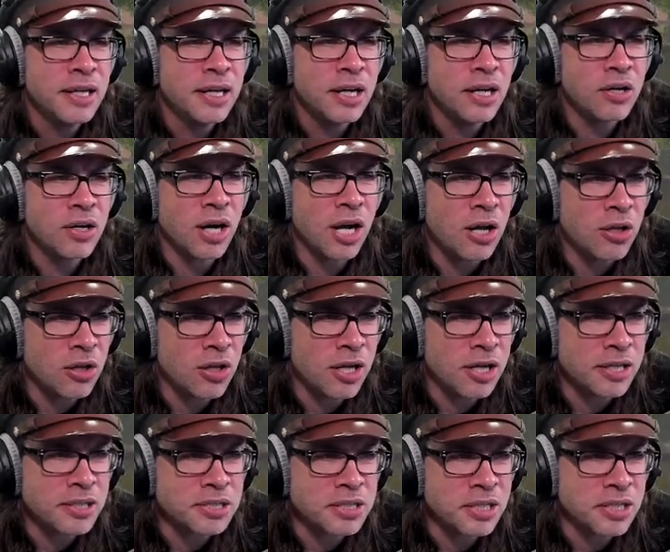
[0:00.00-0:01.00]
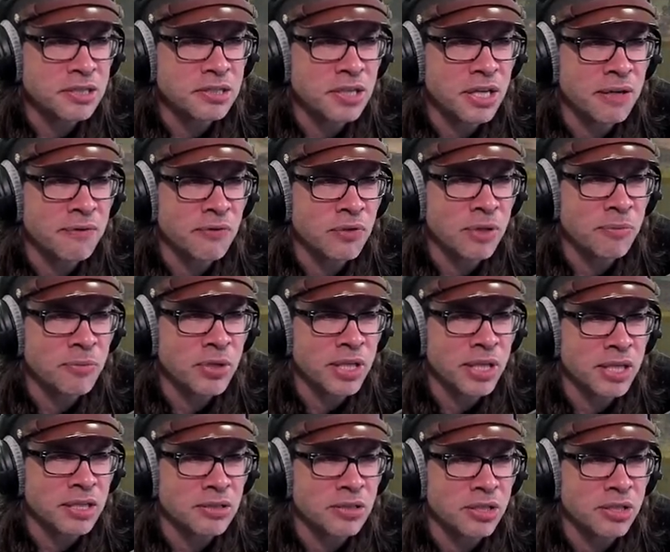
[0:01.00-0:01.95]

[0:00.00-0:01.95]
Or how long it's going to take for them to get